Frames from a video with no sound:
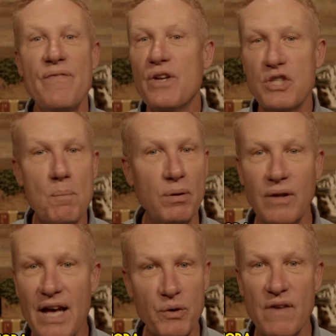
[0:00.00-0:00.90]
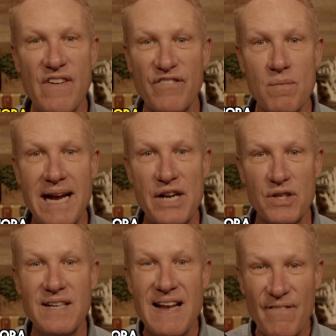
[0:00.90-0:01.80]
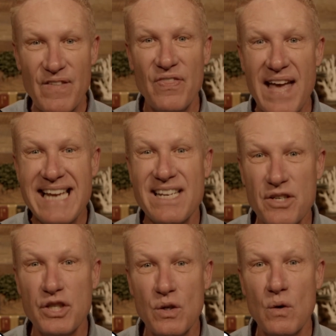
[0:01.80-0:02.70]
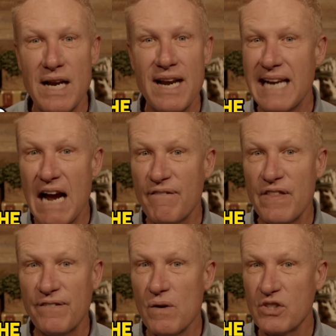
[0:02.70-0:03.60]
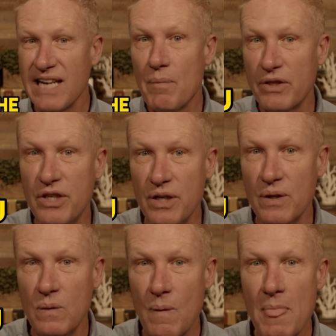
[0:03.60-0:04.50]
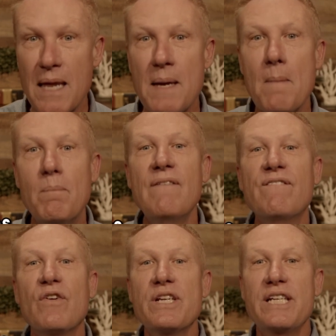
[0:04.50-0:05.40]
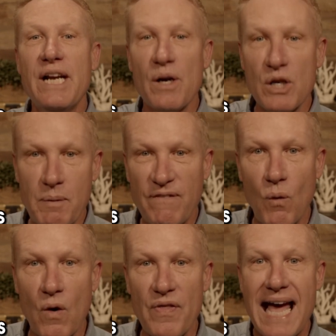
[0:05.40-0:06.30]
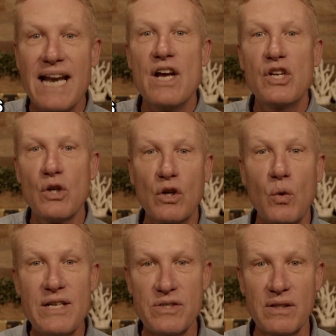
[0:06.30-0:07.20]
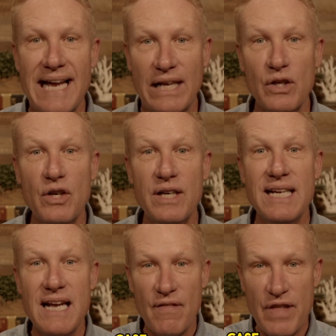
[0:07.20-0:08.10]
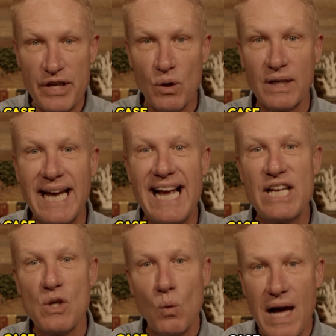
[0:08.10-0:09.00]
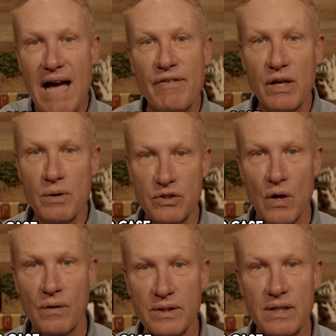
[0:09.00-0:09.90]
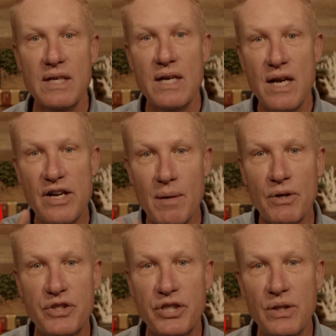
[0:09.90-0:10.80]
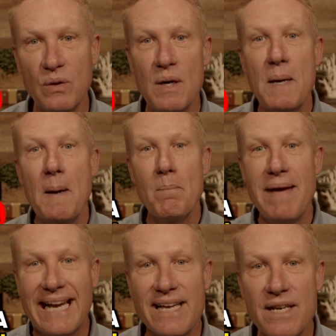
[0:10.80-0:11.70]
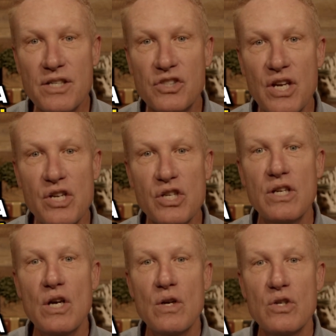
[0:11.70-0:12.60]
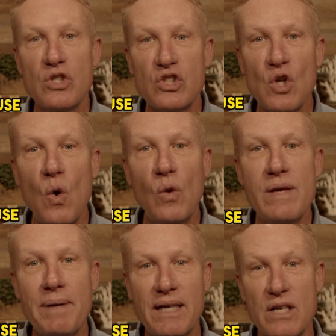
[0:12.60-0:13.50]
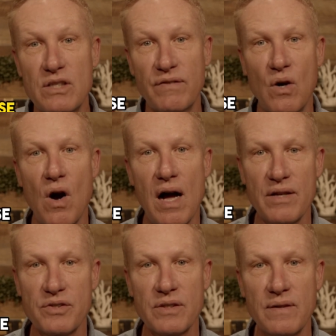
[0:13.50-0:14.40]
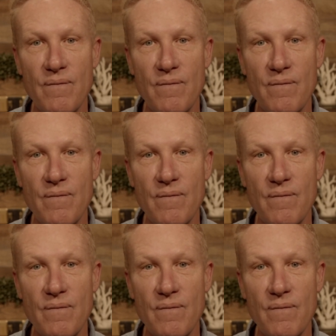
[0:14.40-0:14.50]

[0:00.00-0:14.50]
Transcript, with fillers: There's a plethora of information that they need to do, not for the first time with you, but for years before that to increase the likelihood that your case will have a good result. Number two, making a decision solely because of cost.